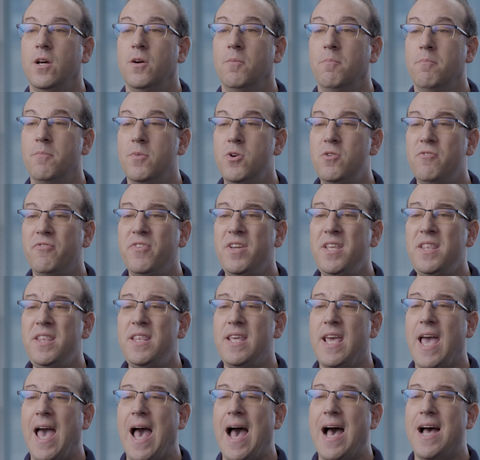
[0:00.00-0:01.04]
Moving
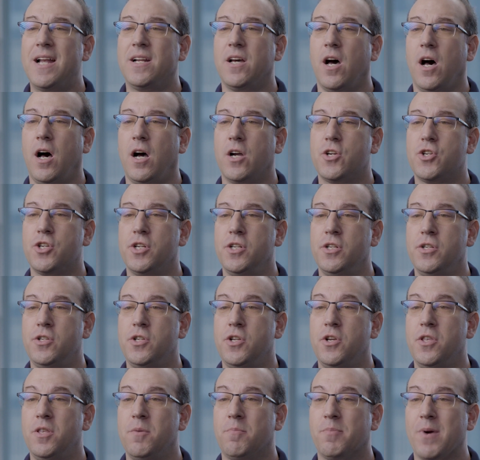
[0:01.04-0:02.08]
the ad auction
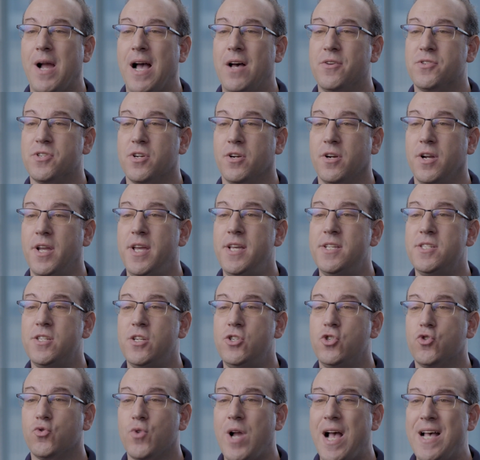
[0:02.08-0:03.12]
to the browser is a
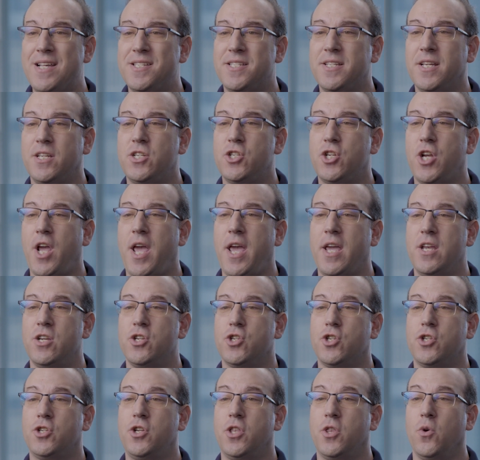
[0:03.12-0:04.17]
drastic
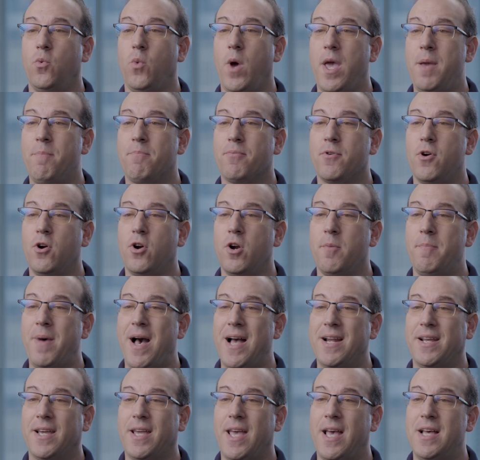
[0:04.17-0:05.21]
change to the way
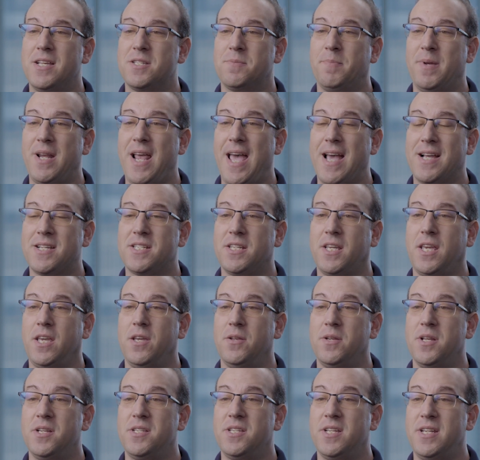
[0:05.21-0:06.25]
programmatic has been
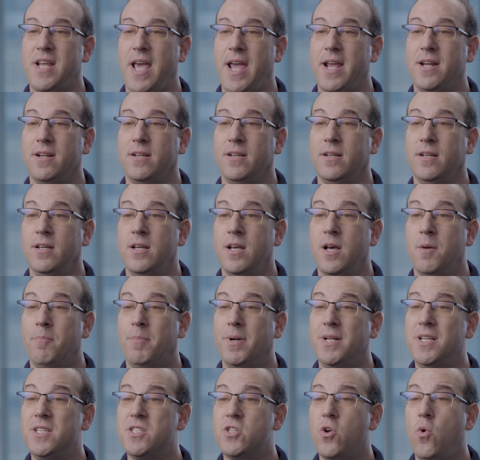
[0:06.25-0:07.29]
executed to date,
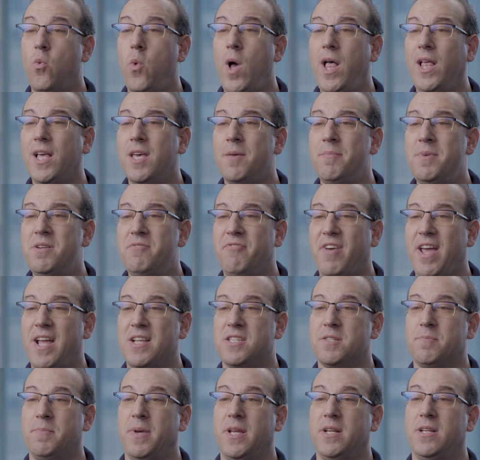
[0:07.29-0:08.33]
but it's a welcome
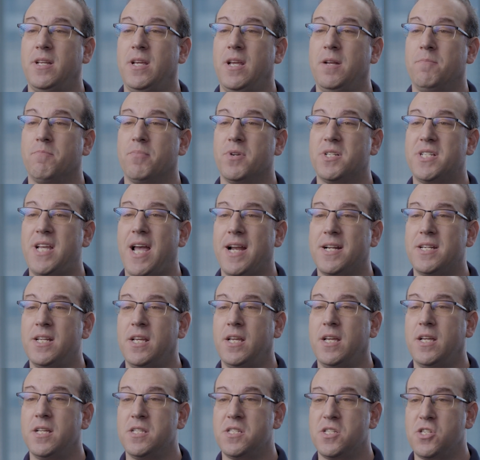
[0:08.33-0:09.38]
advancement in
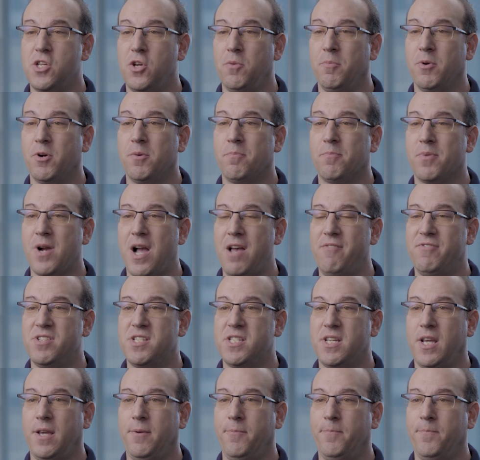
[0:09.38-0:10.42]
protecting consumer
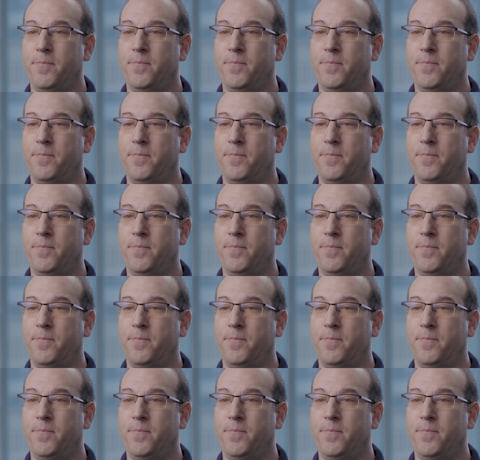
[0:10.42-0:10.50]
privacy.